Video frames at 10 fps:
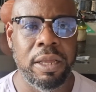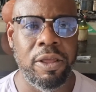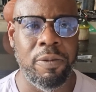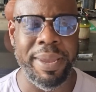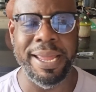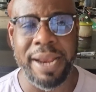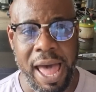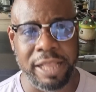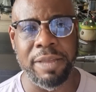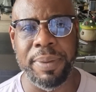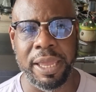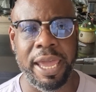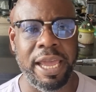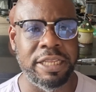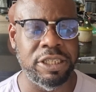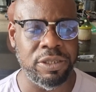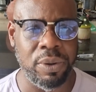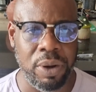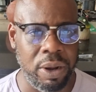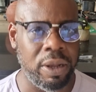They're being locked up in cages
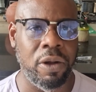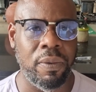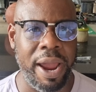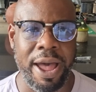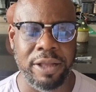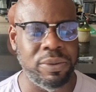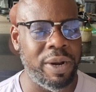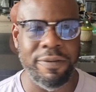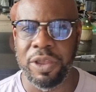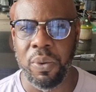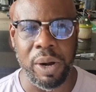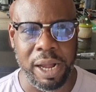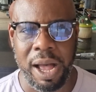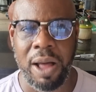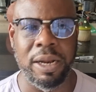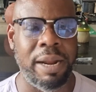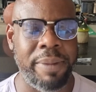or corrals, whatever you want to call it.